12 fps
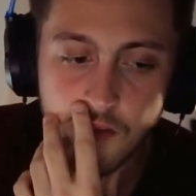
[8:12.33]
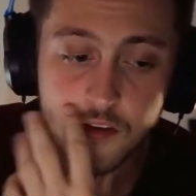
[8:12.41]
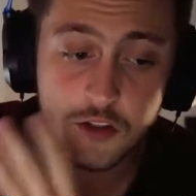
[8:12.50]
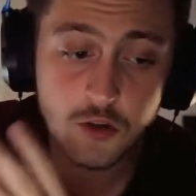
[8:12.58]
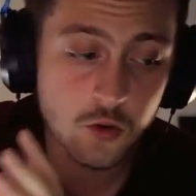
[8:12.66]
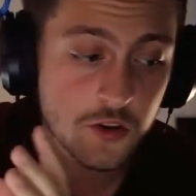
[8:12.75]

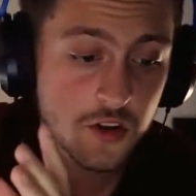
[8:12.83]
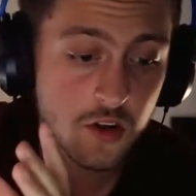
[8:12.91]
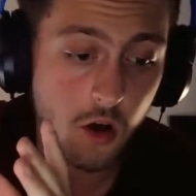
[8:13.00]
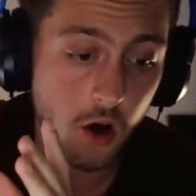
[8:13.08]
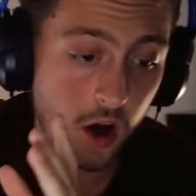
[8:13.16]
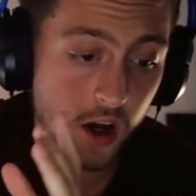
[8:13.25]
This
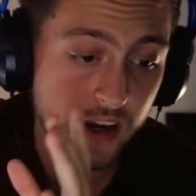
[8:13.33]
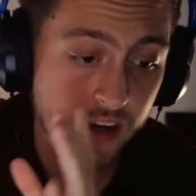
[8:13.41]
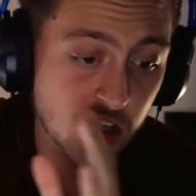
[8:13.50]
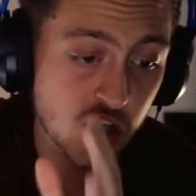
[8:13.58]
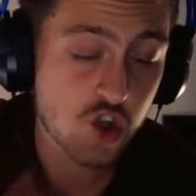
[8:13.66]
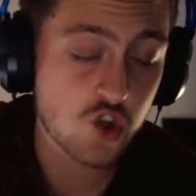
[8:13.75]
was an
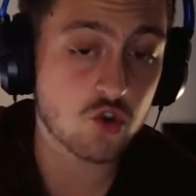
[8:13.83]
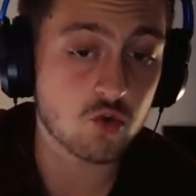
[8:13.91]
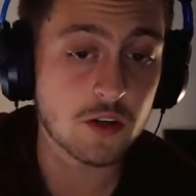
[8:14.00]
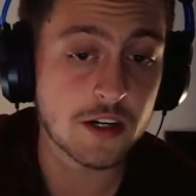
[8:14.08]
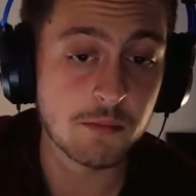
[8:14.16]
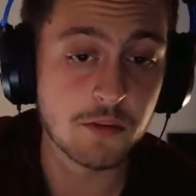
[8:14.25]

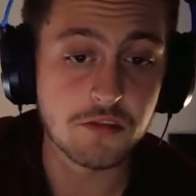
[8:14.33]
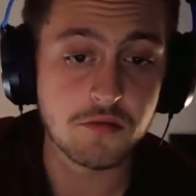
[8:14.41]
extremely